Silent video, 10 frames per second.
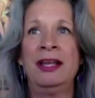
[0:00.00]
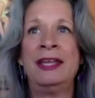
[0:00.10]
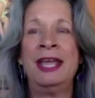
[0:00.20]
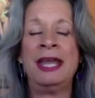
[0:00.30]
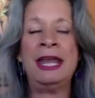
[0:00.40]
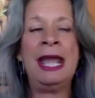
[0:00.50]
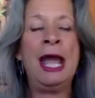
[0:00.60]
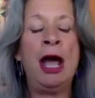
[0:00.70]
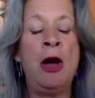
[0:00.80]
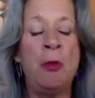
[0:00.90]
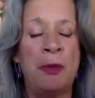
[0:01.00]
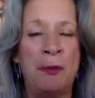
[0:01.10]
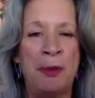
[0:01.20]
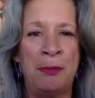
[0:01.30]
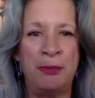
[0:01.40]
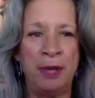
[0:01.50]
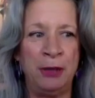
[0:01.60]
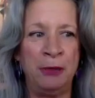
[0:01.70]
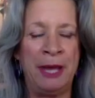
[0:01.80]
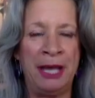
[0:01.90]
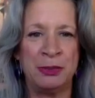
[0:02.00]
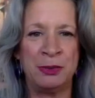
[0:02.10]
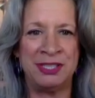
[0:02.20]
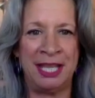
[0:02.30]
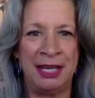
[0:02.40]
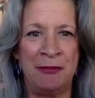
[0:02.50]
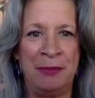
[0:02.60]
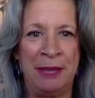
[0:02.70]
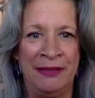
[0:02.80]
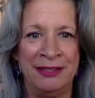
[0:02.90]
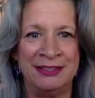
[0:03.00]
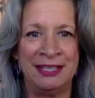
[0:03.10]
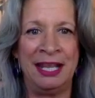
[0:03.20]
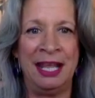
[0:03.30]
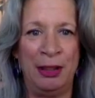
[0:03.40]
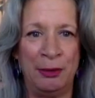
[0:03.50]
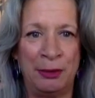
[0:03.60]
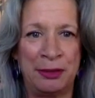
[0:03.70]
can't help but bring you back to a state of balance and health.